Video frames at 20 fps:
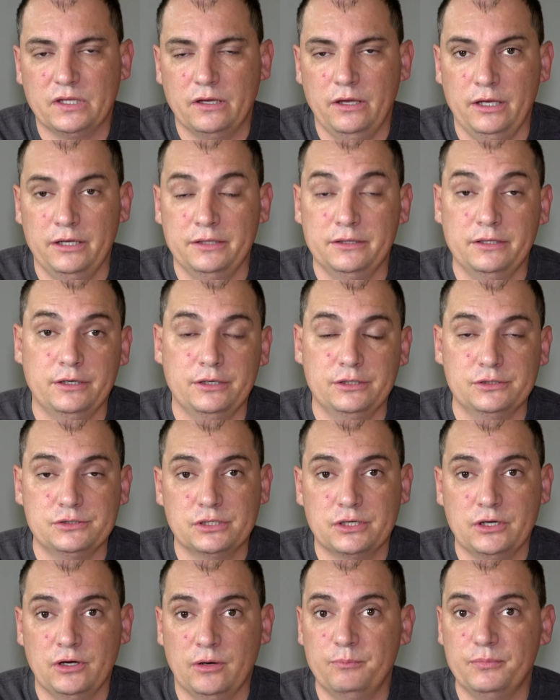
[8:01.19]
and there is a
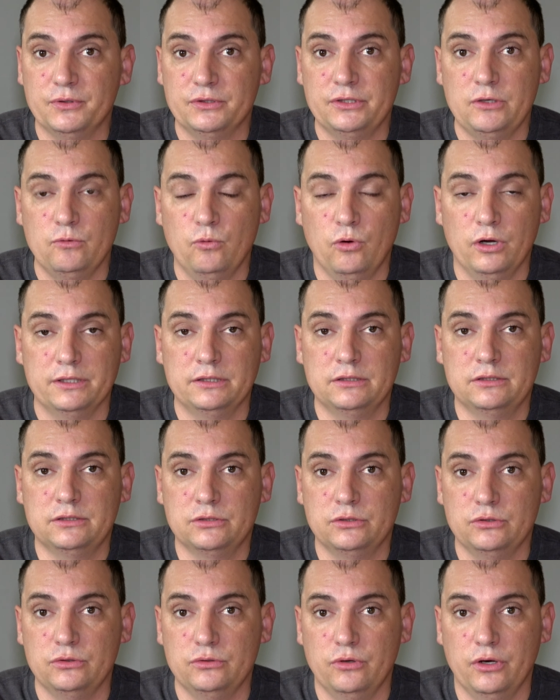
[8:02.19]
company wanting
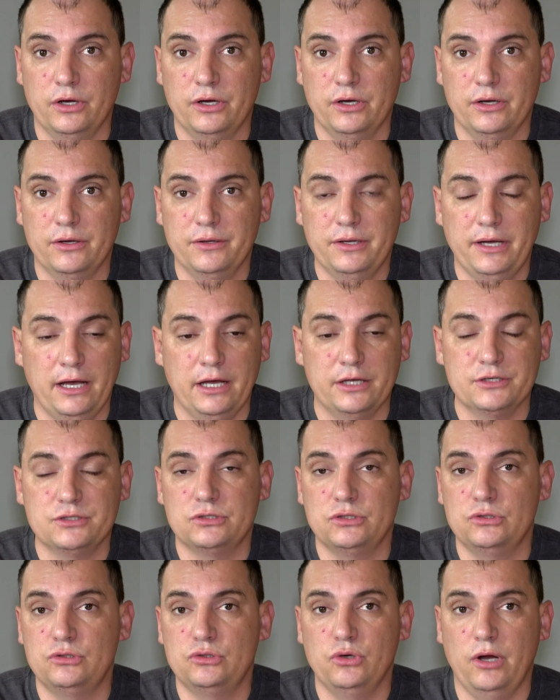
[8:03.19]
to
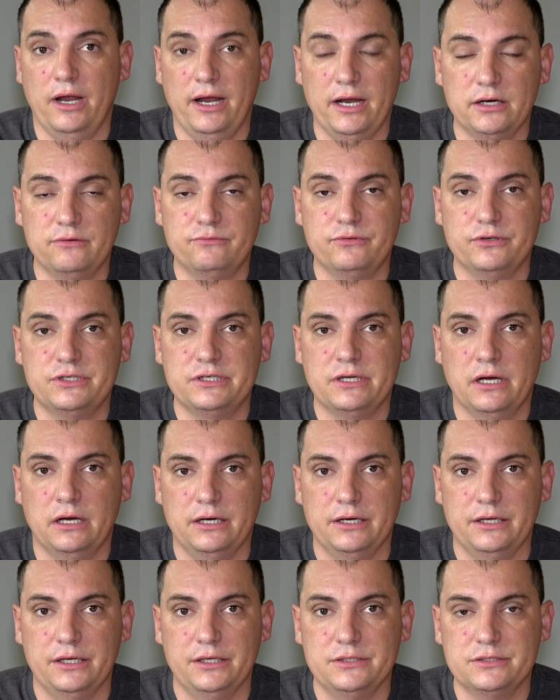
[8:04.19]
ask you to
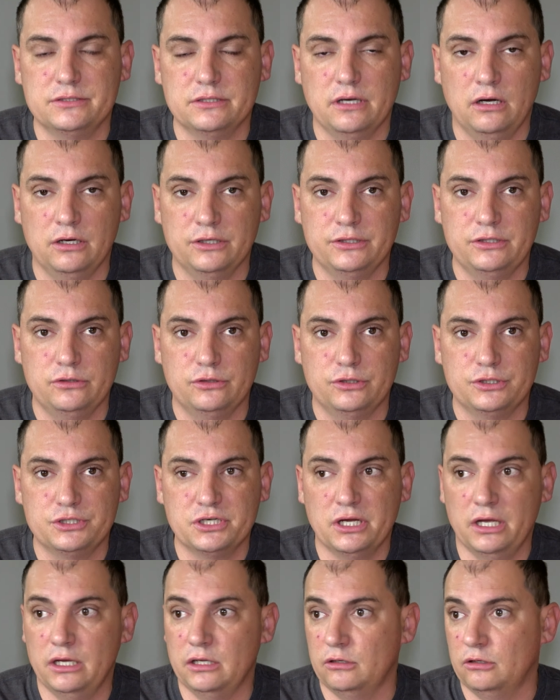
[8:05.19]
advertise on your
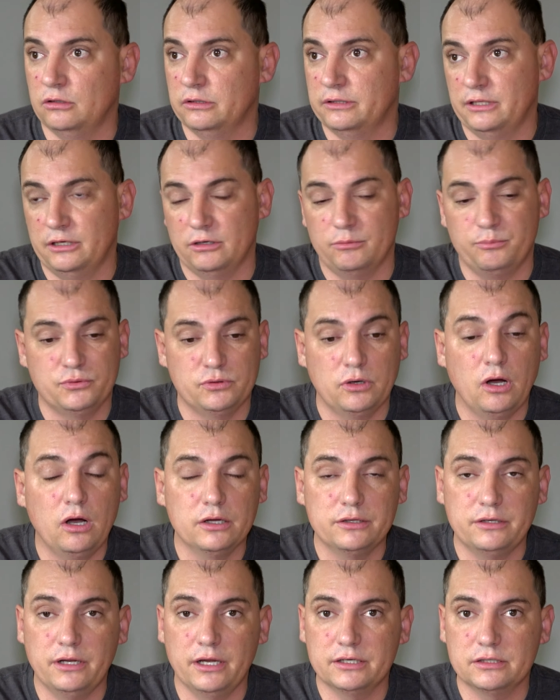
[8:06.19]
channel their
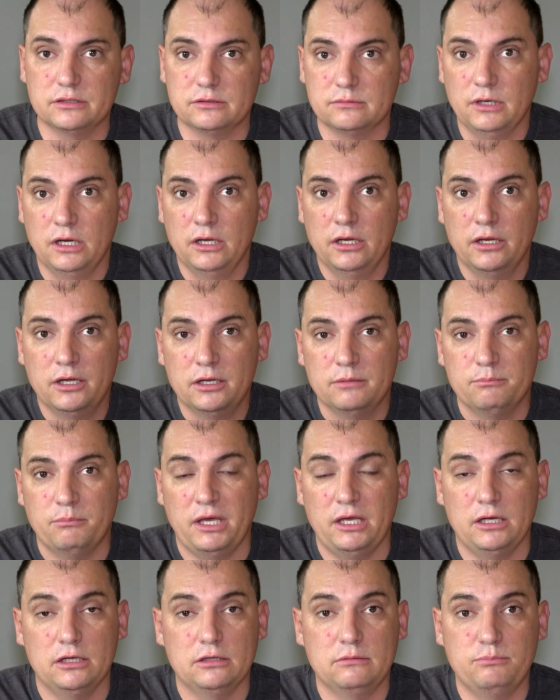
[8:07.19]
product,
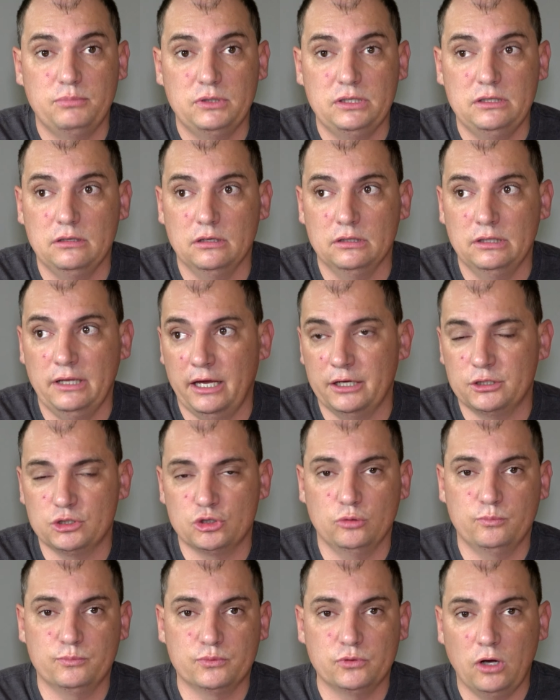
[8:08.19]
may it be an
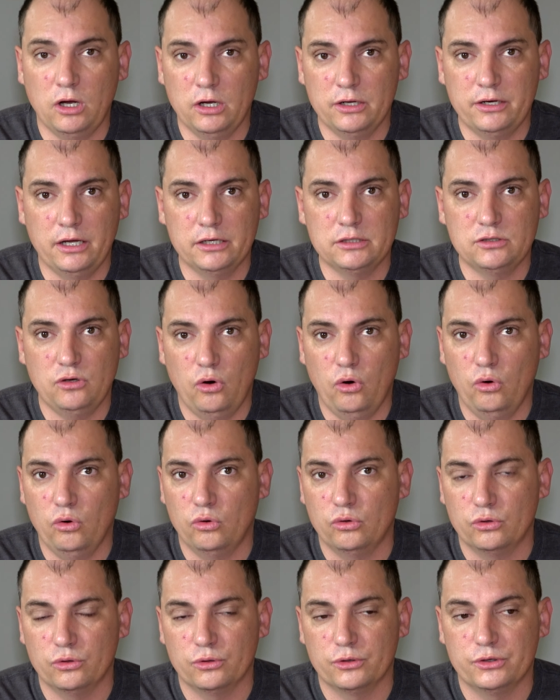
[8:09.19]
actual product
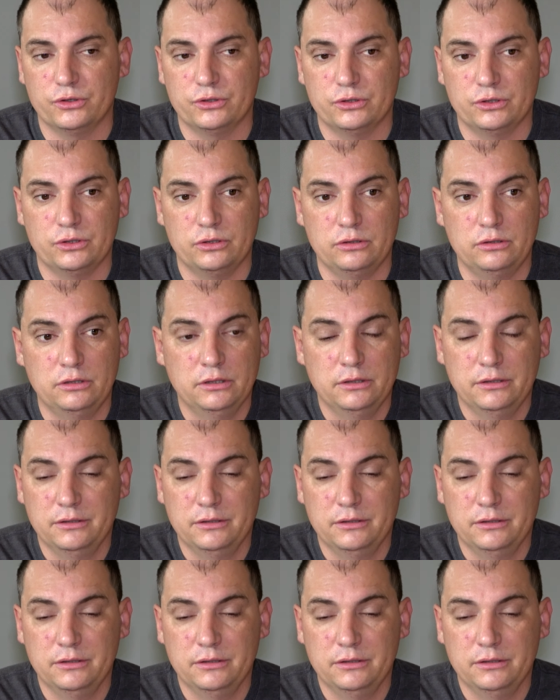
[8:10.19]
or